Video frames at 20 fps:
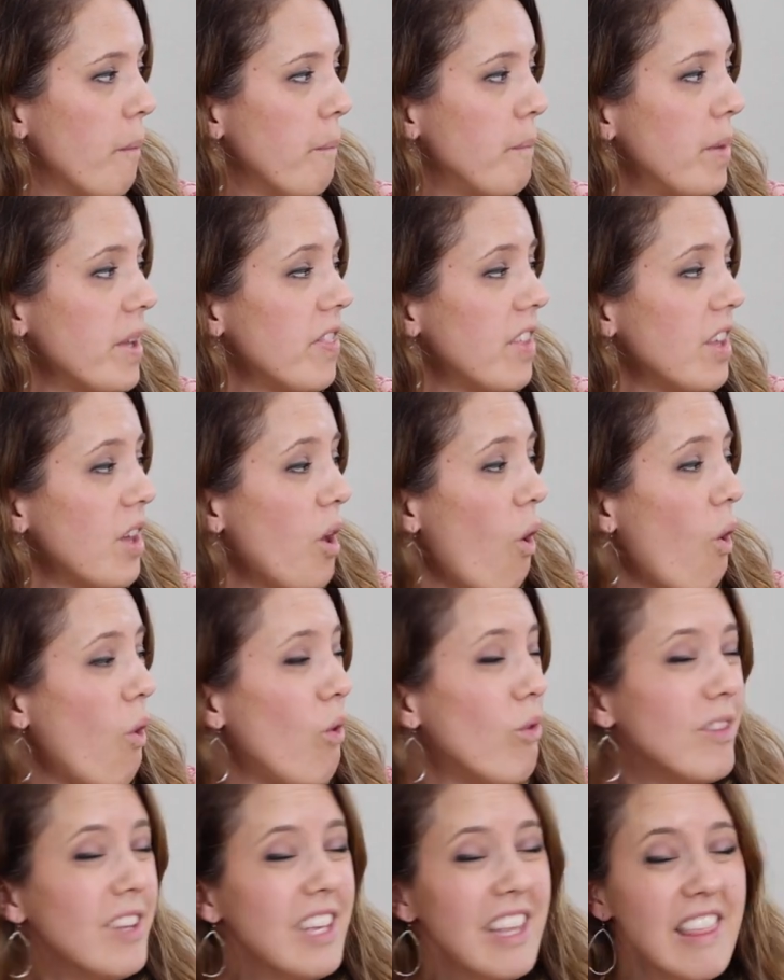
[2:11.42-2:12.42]
But the
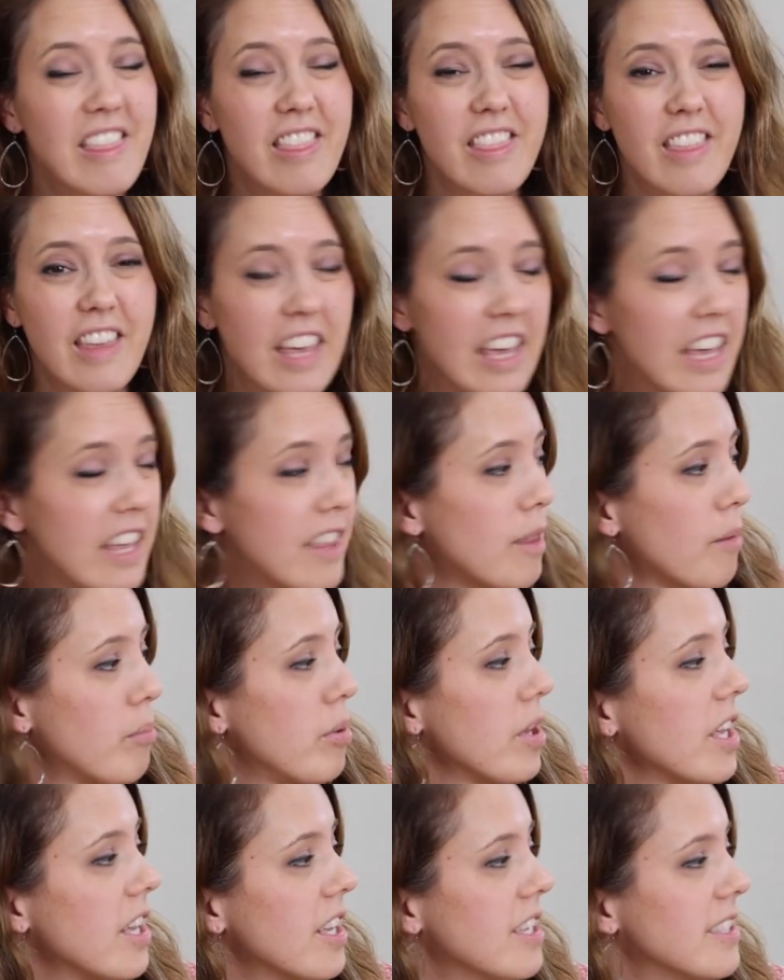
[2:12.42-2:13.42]
only thing the
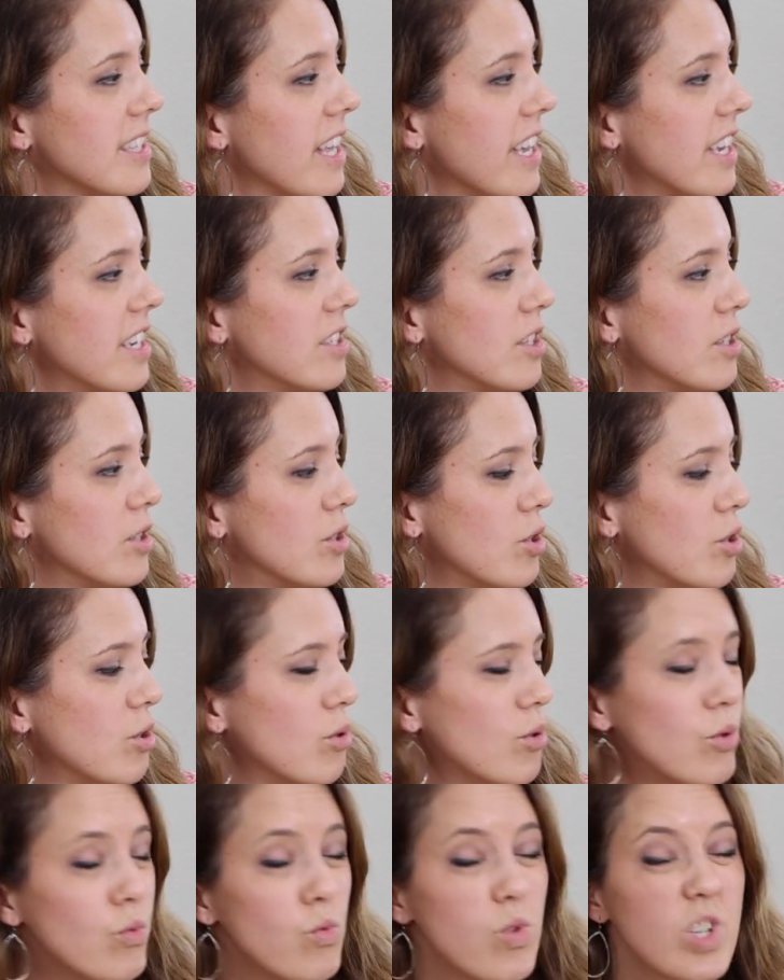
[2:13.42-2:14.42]
pigs liked to
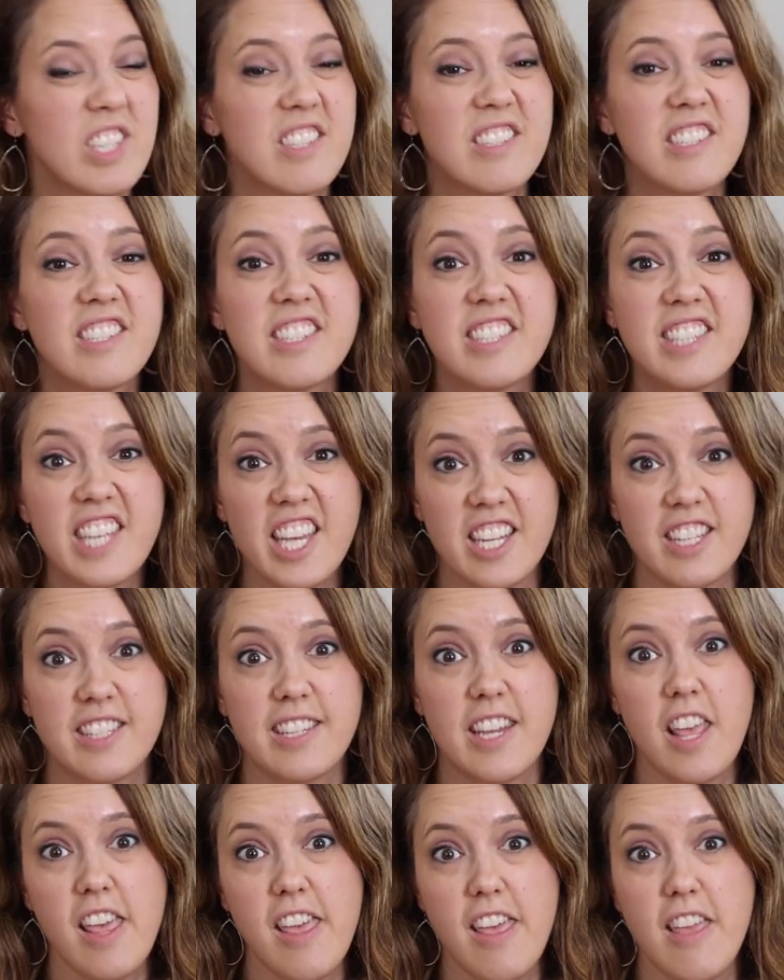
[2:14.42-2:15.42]
do was
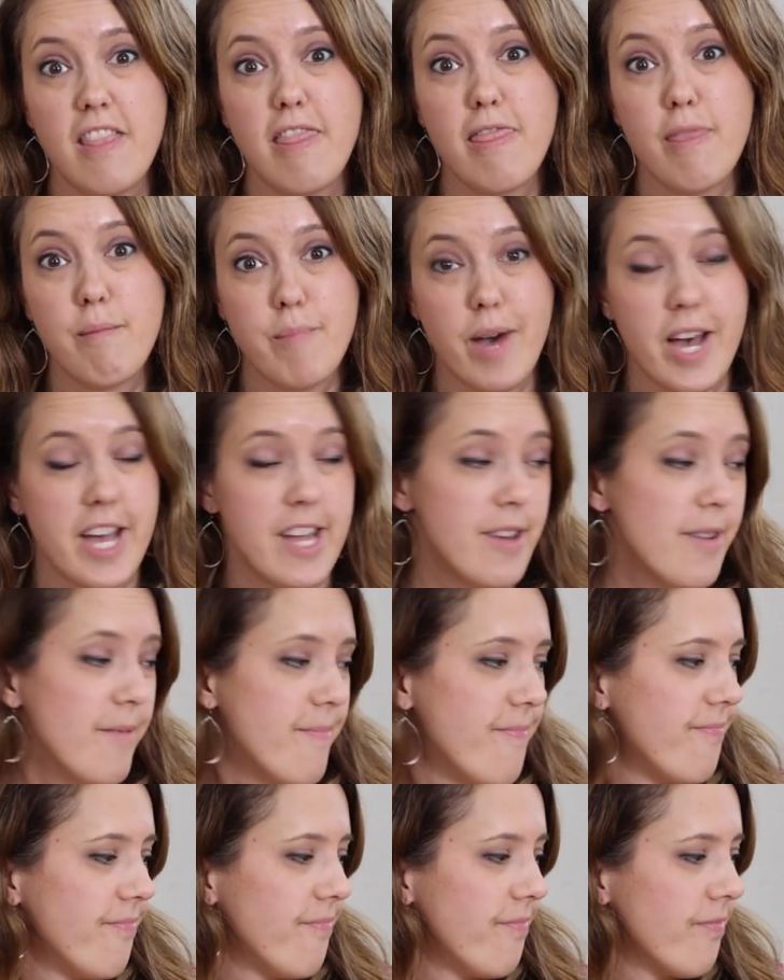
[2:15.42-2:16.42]
sit in the mud.
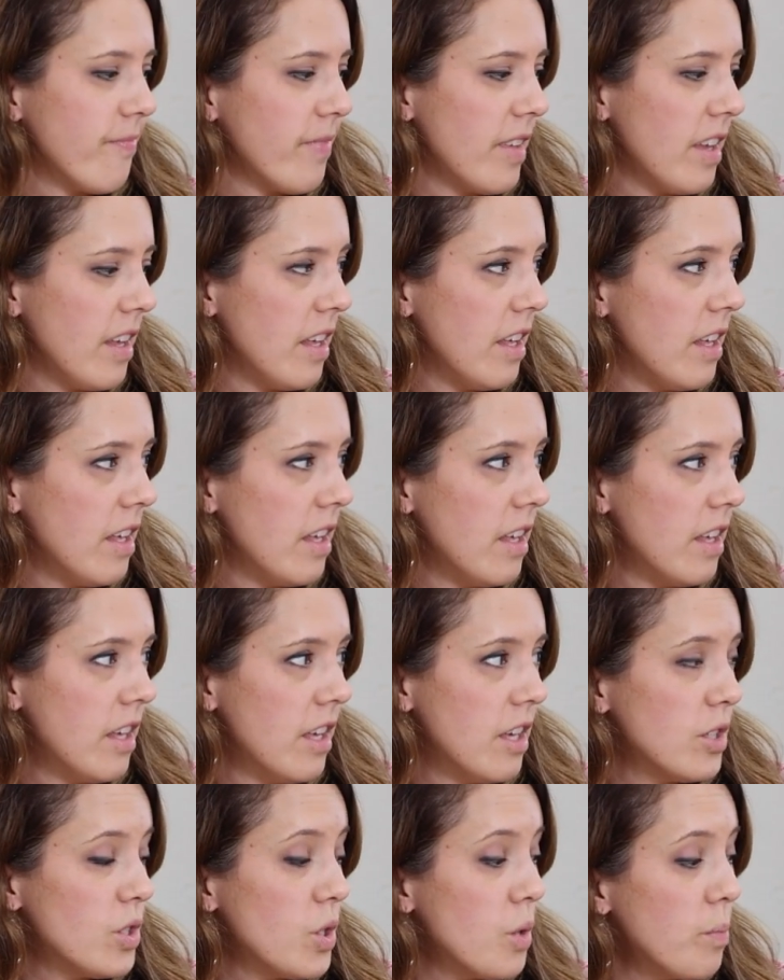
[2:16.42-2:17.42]

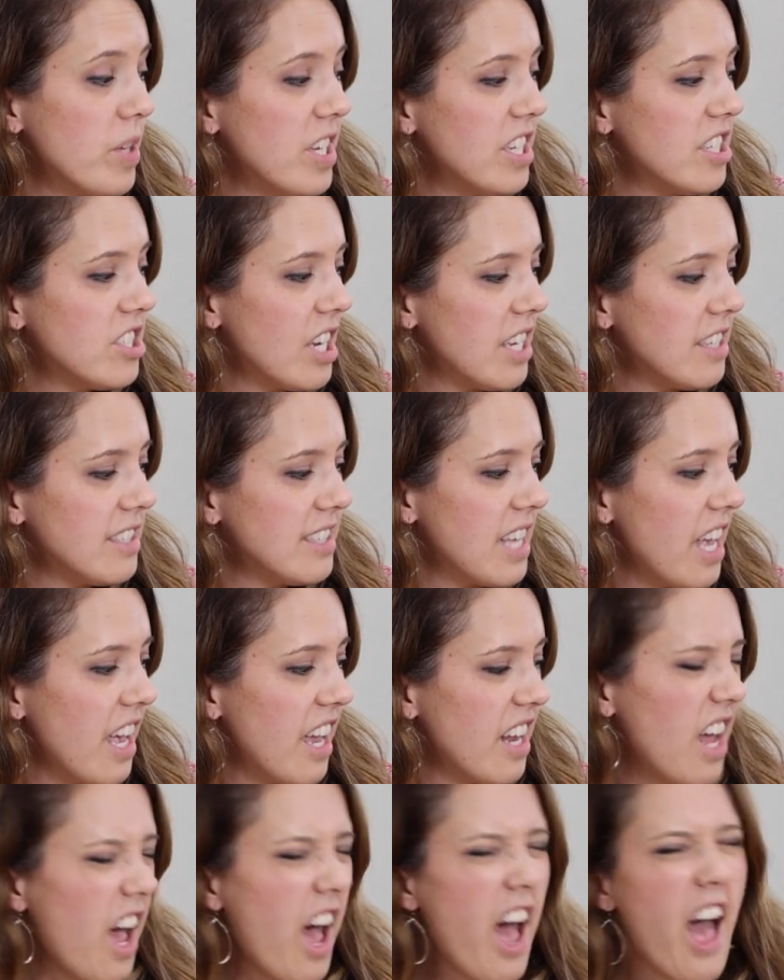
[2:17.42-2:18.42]
So PJ
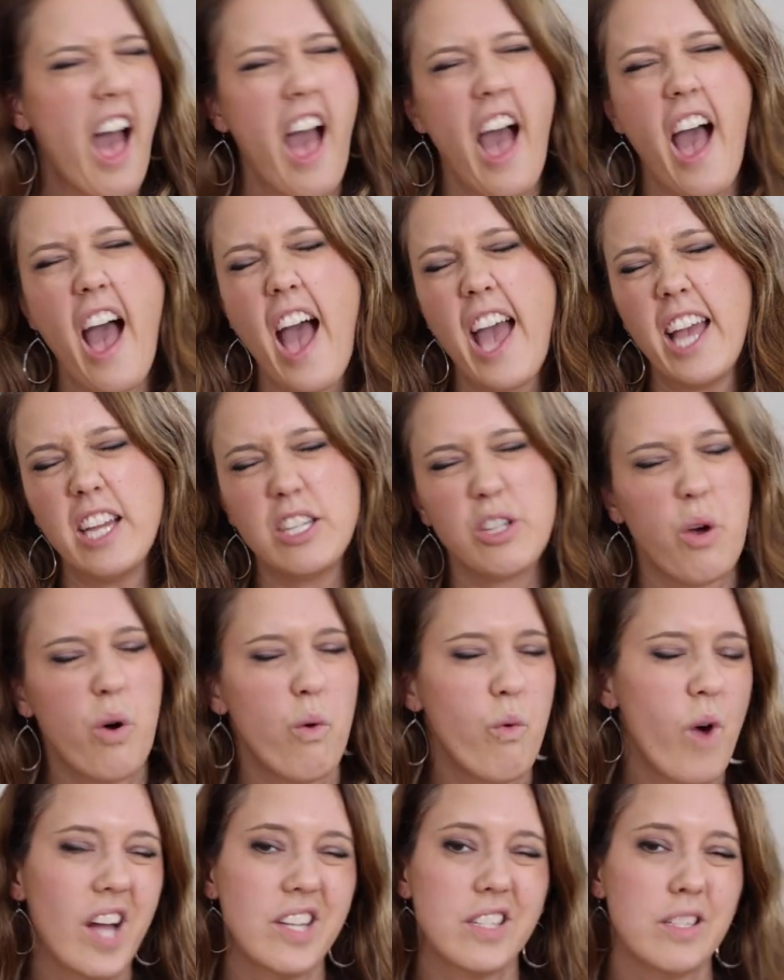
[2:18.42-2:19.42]
said, I
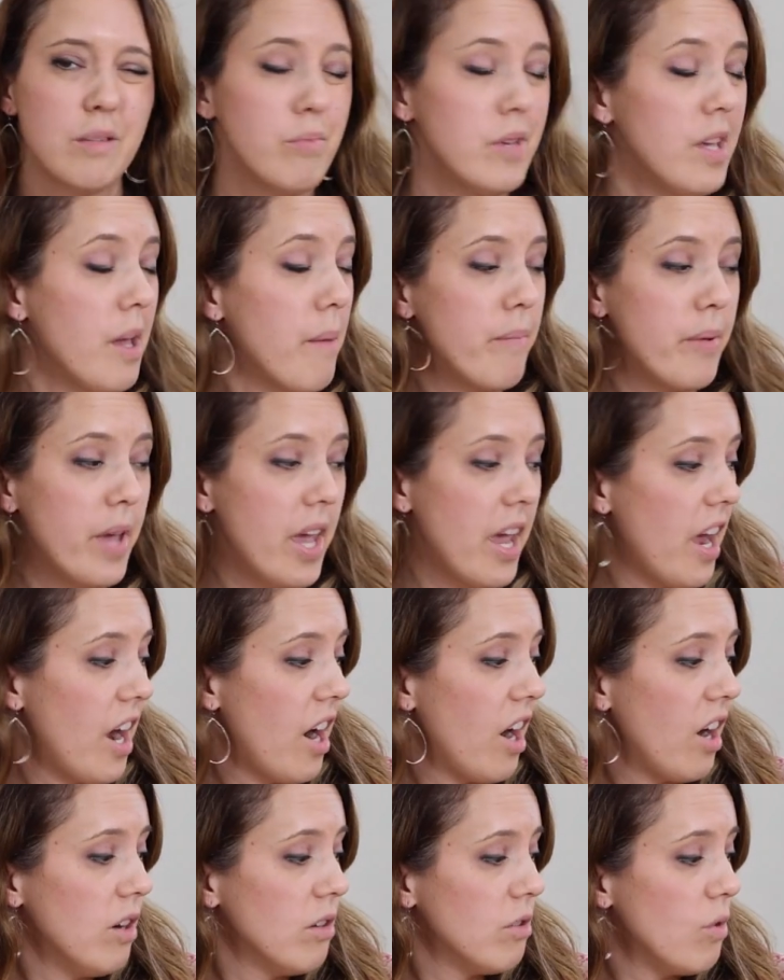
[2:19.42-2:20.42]
don't want to be a
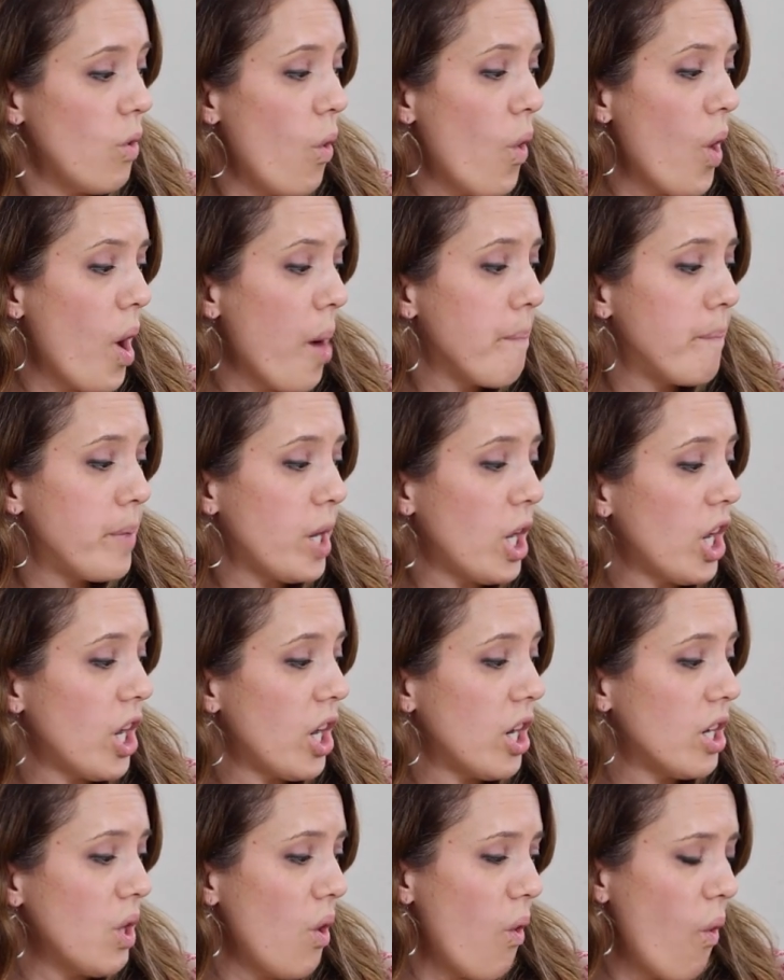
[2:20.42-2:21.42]
bear or a
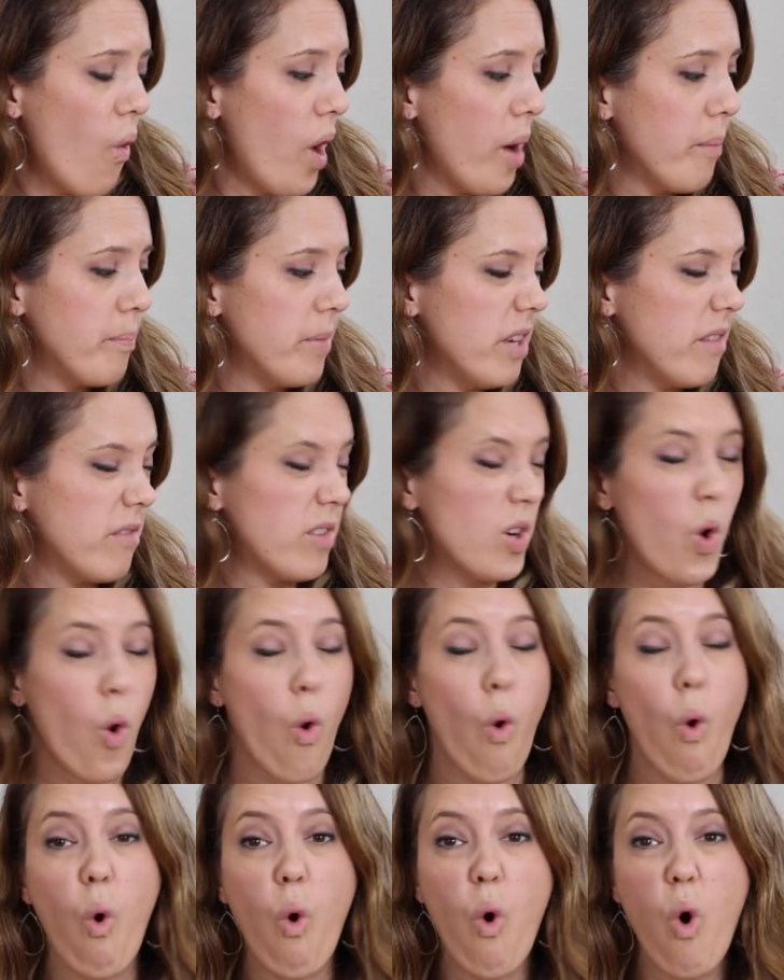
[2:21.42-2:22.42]
bird or a beaver
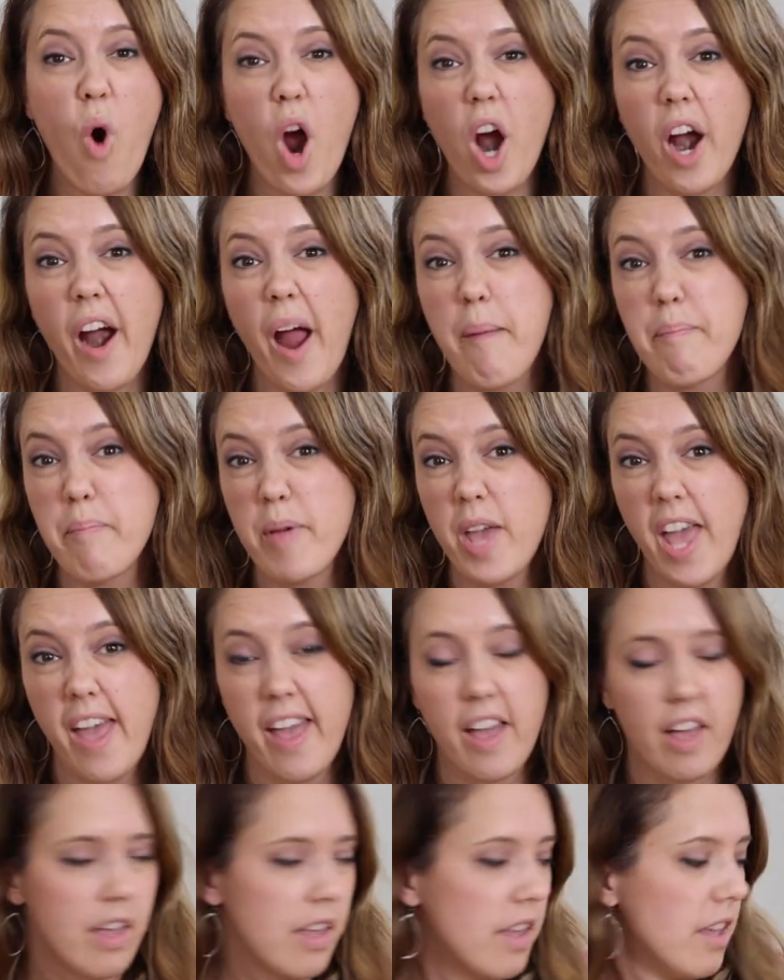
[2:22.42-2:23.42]
or a
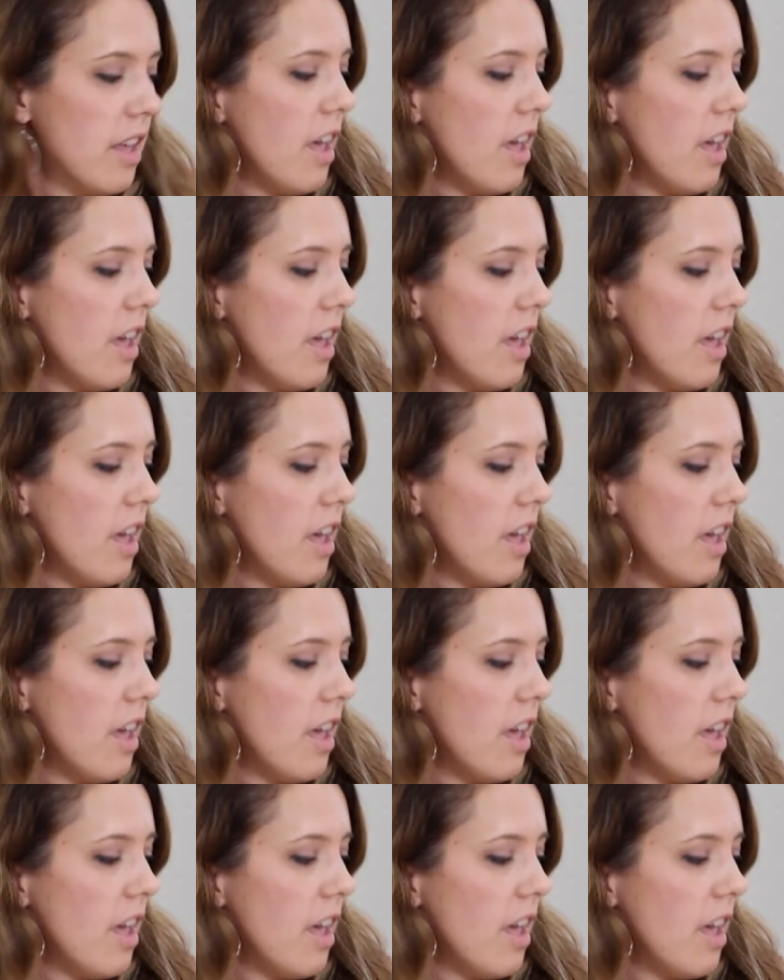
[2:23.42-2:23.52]
pig.